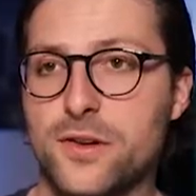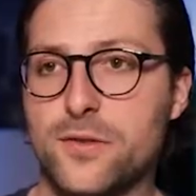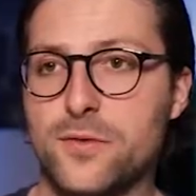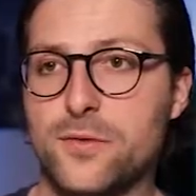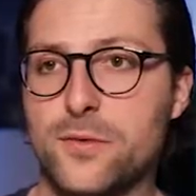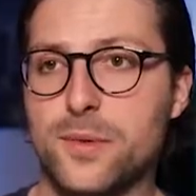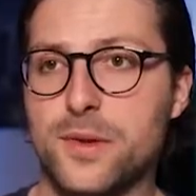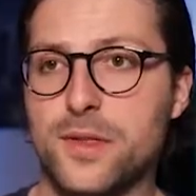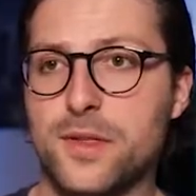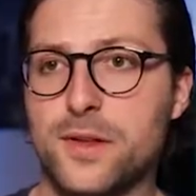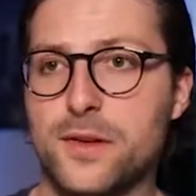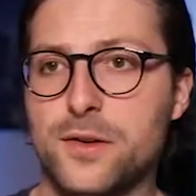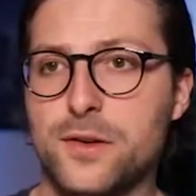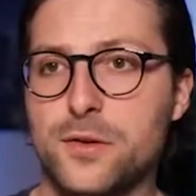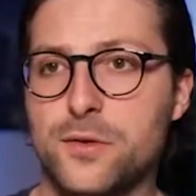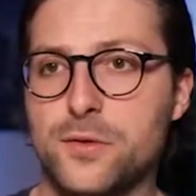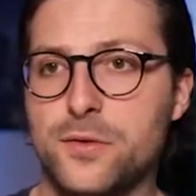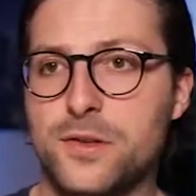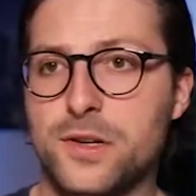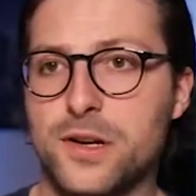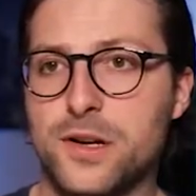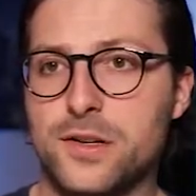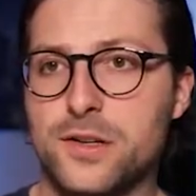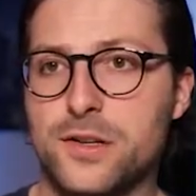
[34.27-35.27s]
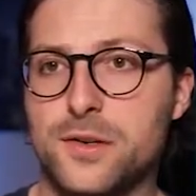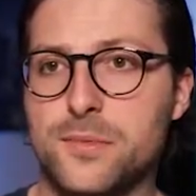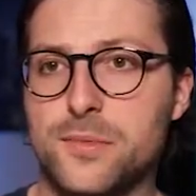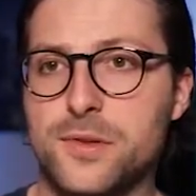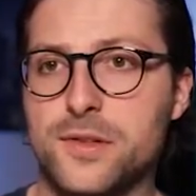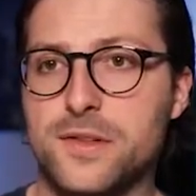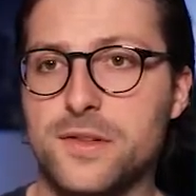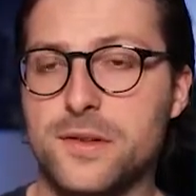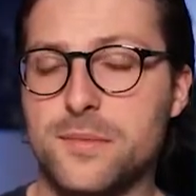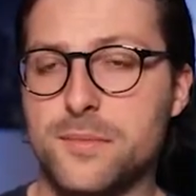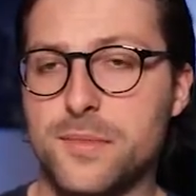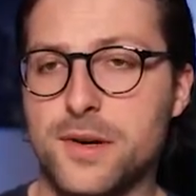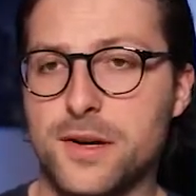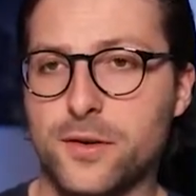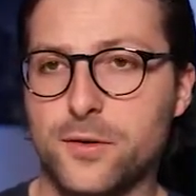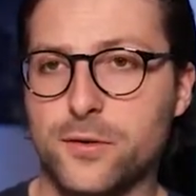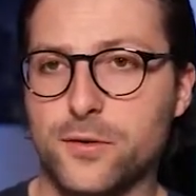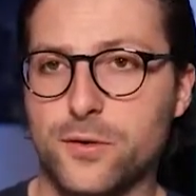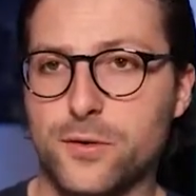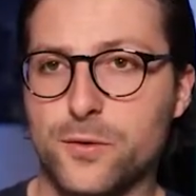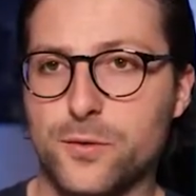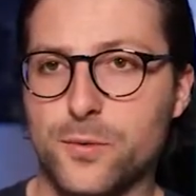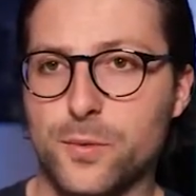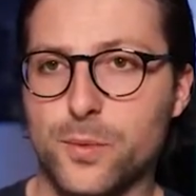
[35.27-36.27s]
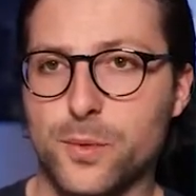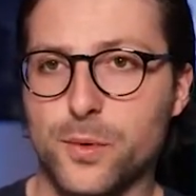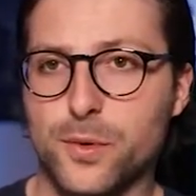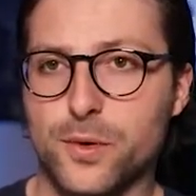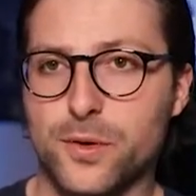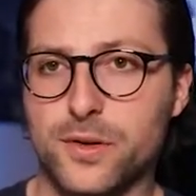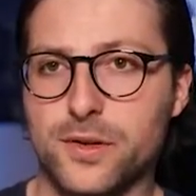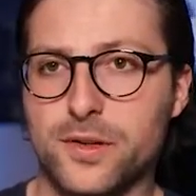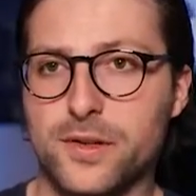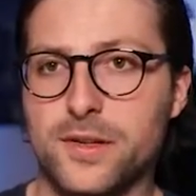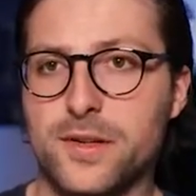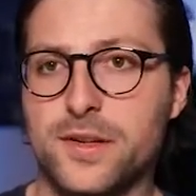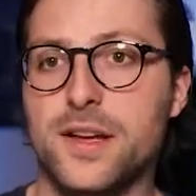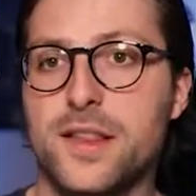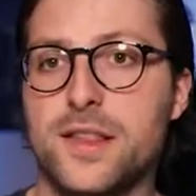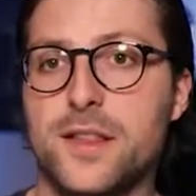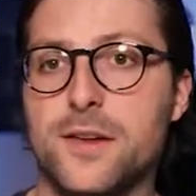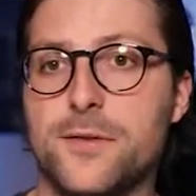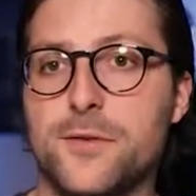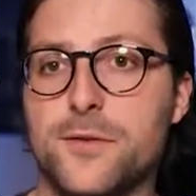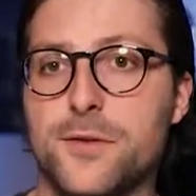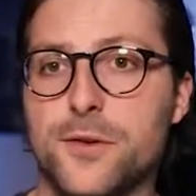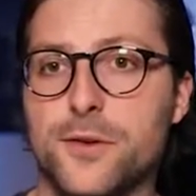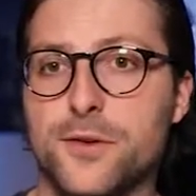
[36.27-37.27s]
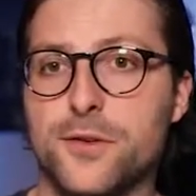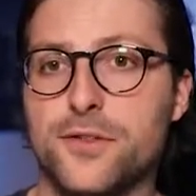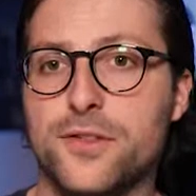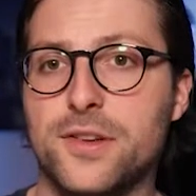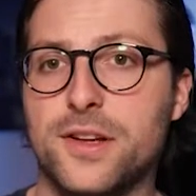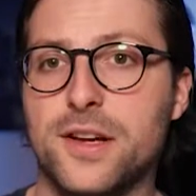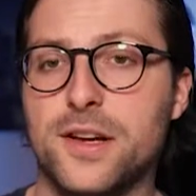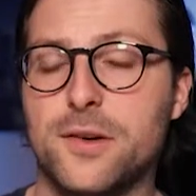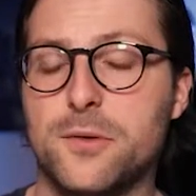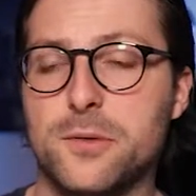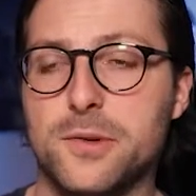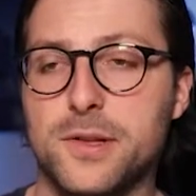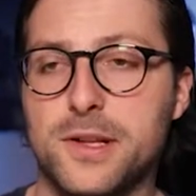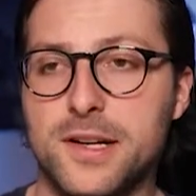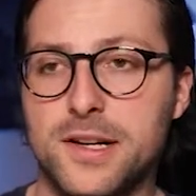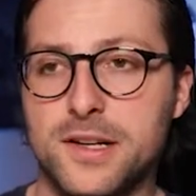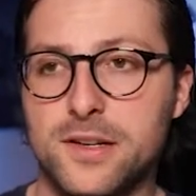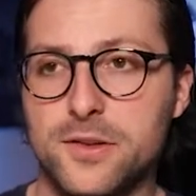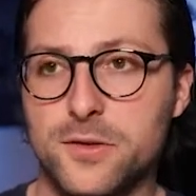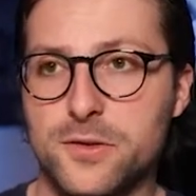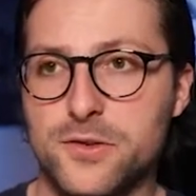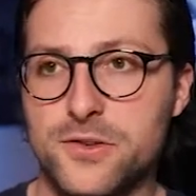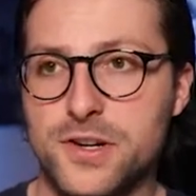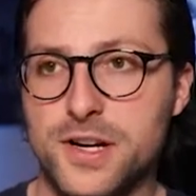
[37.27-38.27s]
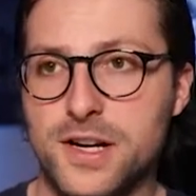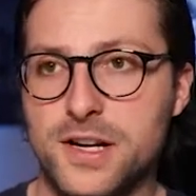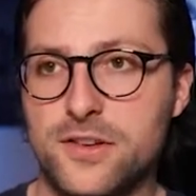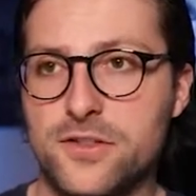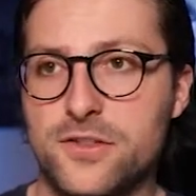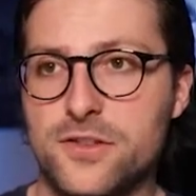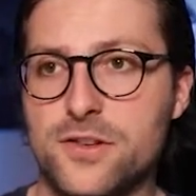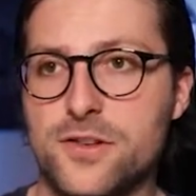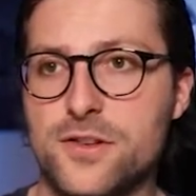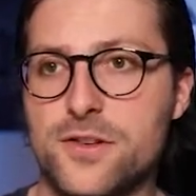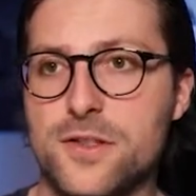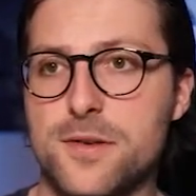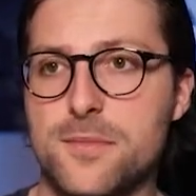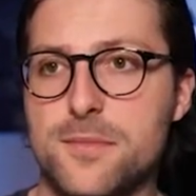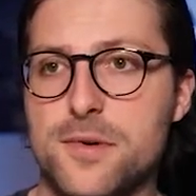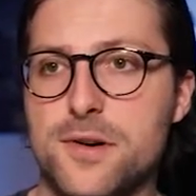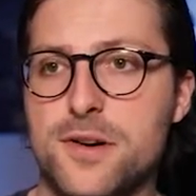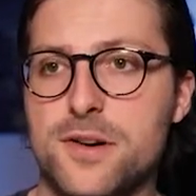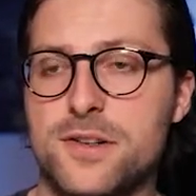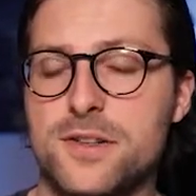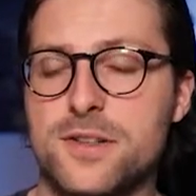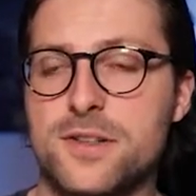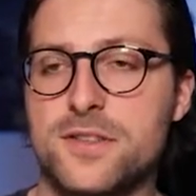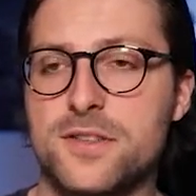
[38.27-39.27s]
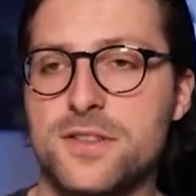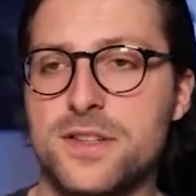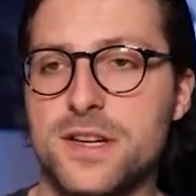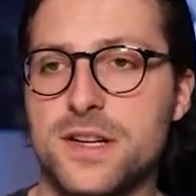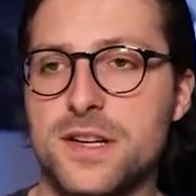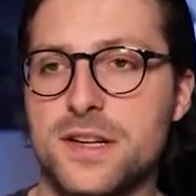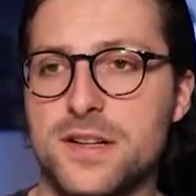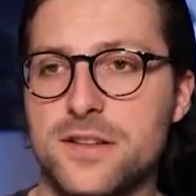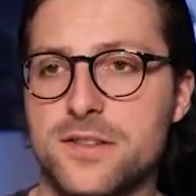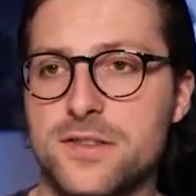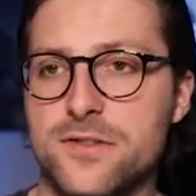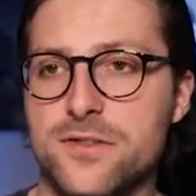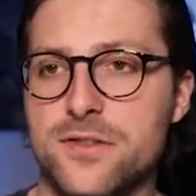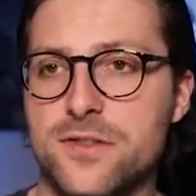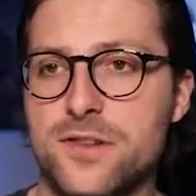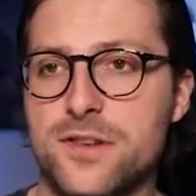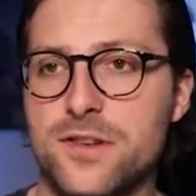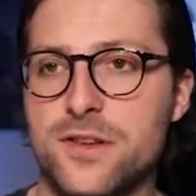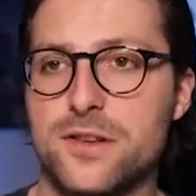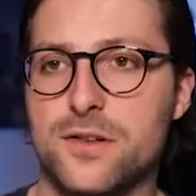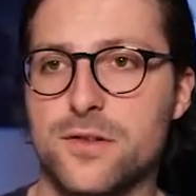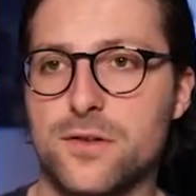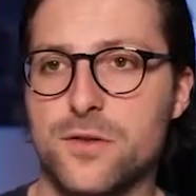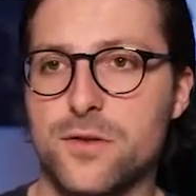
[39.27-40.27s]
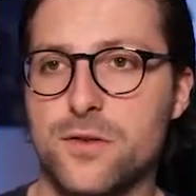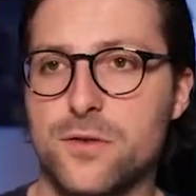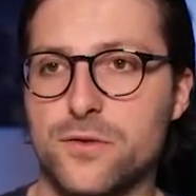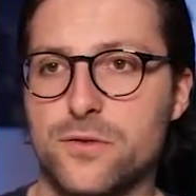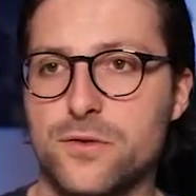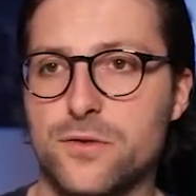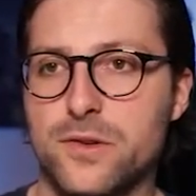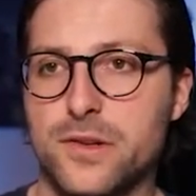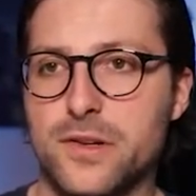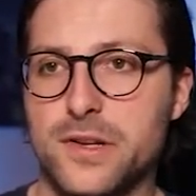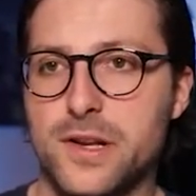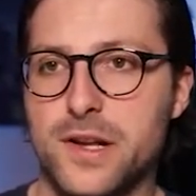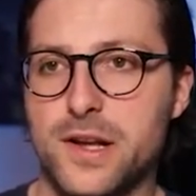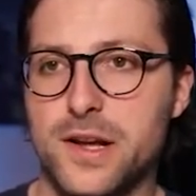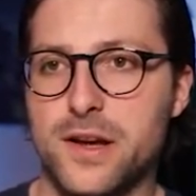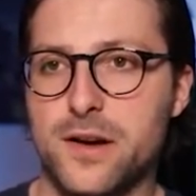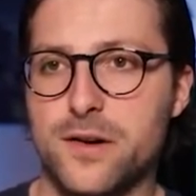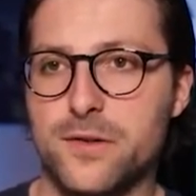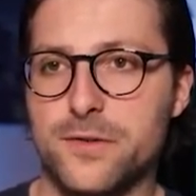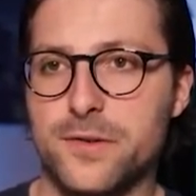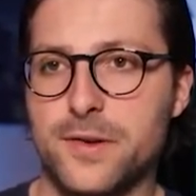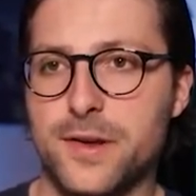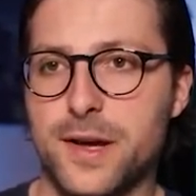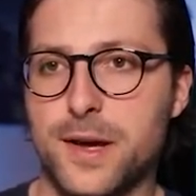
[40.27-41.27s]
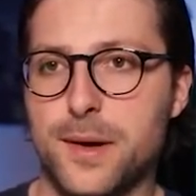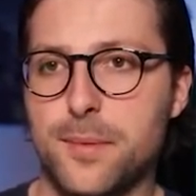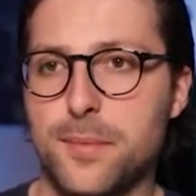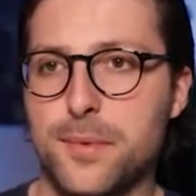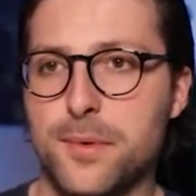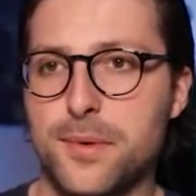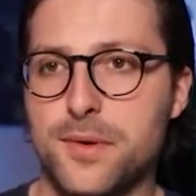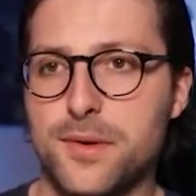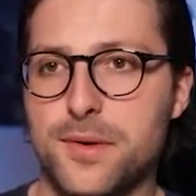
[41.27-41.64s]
off with a new document in Microsoft Word, and the first thing I would like to change are the margin settings. Now go to the Layout tab,